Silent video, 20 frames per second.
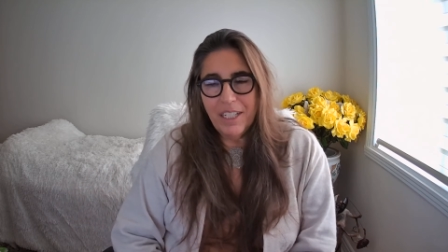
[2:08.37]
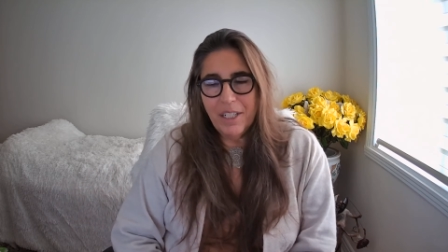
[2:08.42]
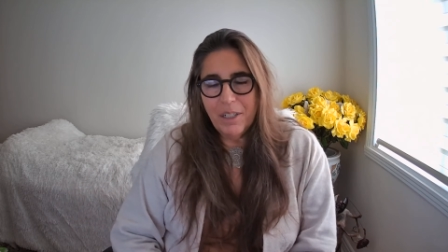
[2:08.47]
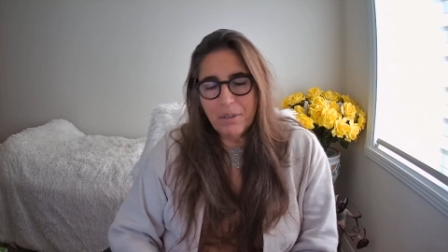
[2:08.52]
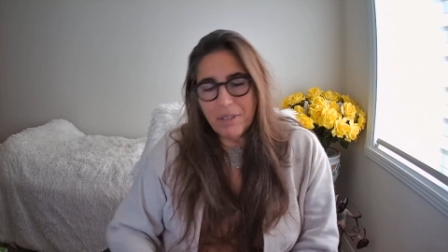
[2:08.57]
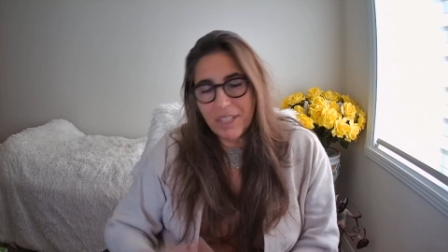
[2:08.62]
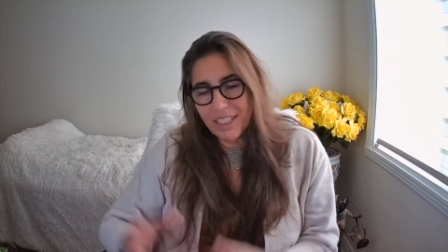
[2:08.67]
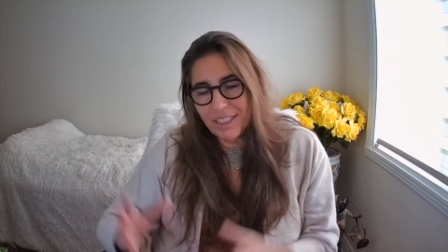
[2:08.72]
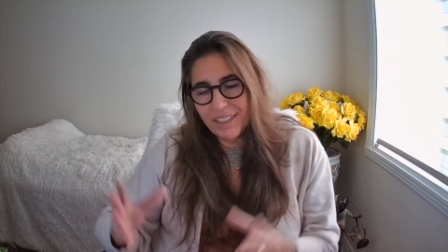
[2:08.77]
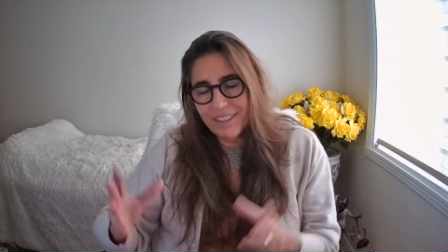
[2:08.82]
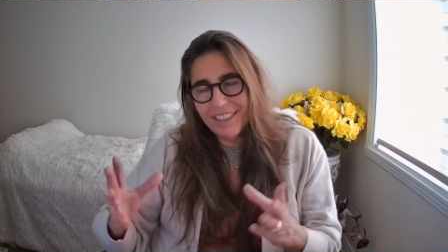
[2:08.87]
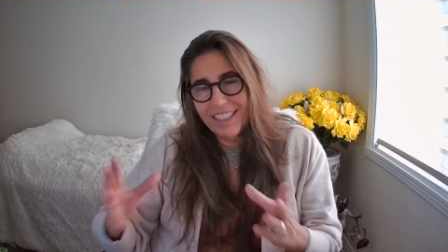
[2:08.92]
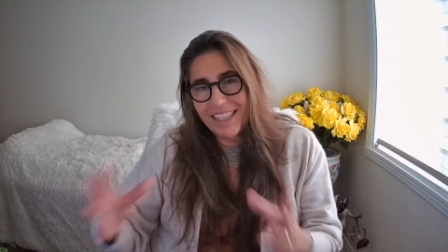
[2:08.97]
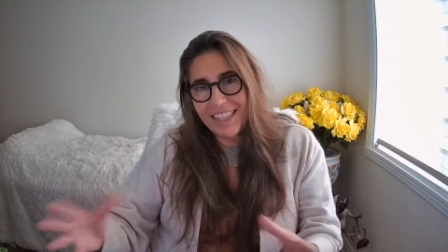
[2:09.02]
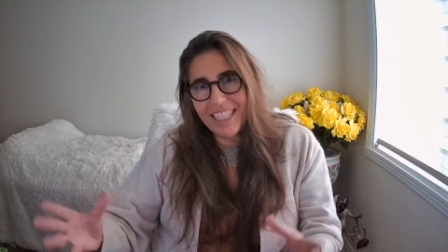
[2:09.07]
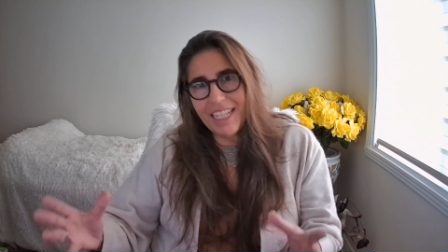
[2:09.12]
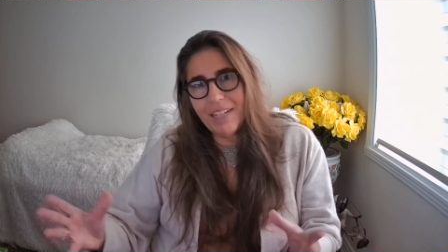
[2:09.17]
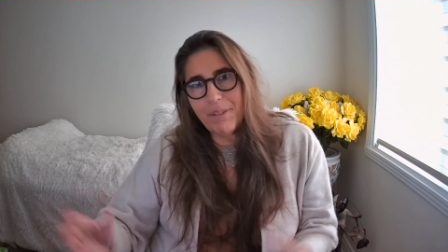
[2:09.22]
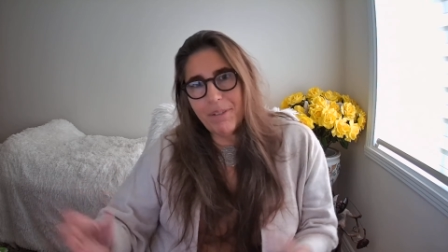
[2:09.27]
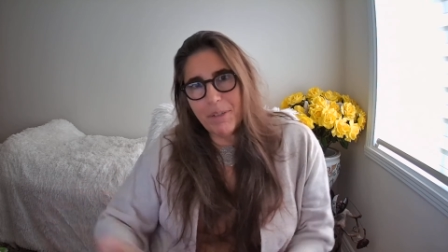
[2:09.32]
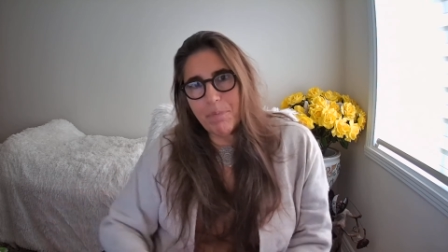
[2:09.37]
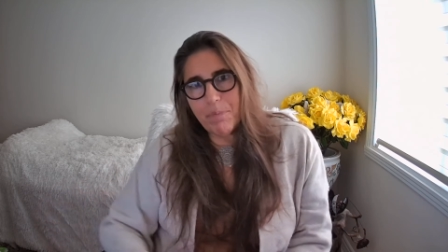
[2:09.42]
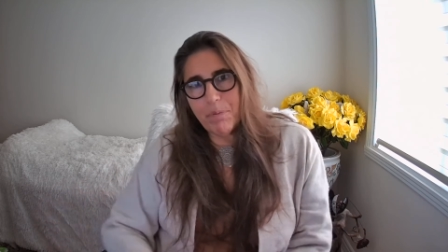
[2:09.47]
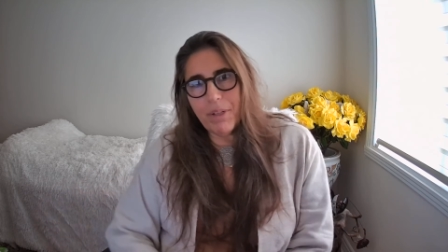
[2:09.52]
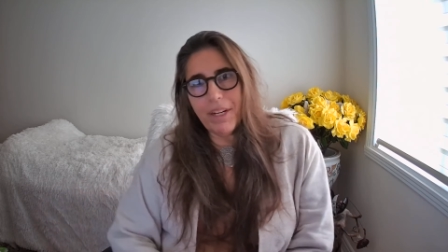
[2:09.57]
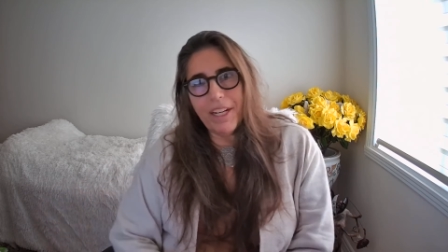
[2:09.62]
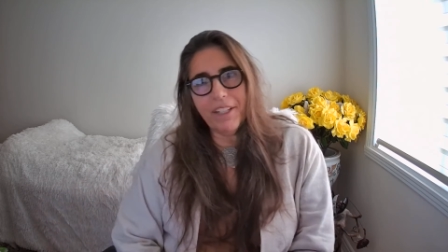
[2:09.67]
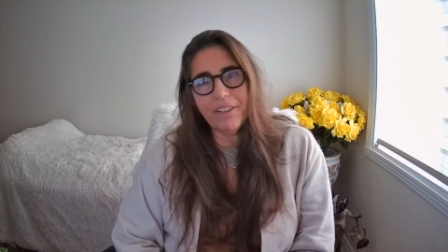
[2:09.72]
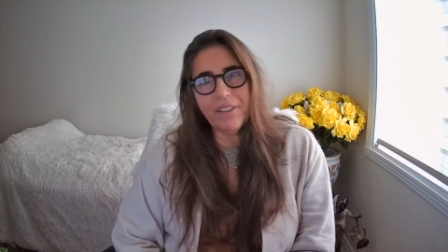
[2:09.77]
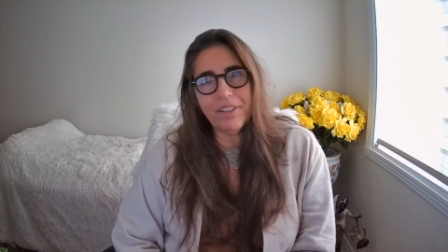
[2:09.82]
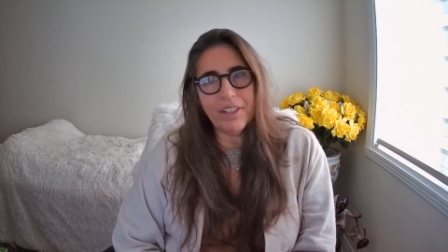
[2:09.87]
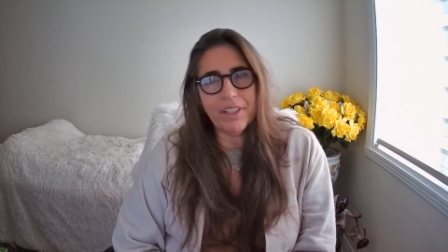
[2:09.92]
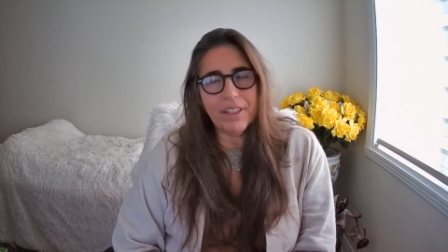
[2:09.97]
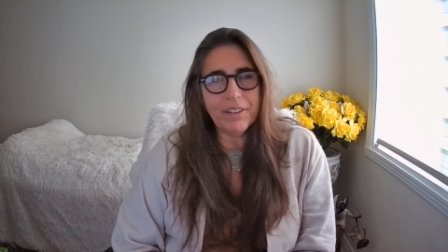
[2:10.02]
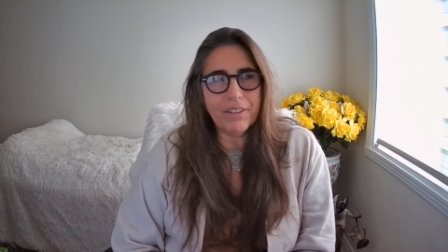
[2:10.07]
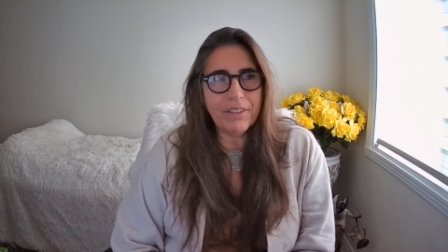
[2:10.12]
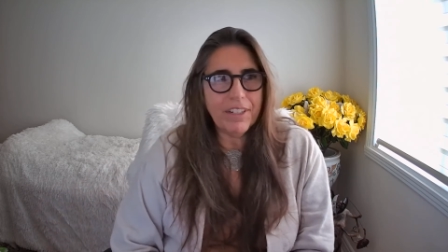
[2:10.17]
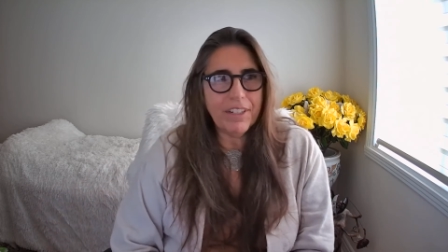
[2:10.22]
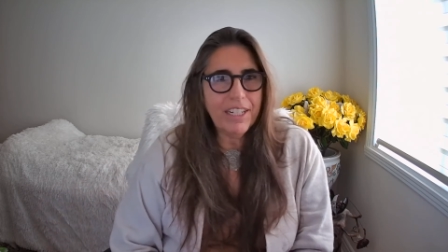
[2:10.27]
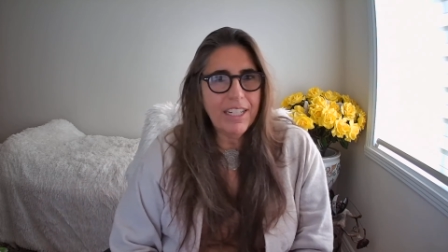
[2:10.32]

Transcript: well the thing with breakthrough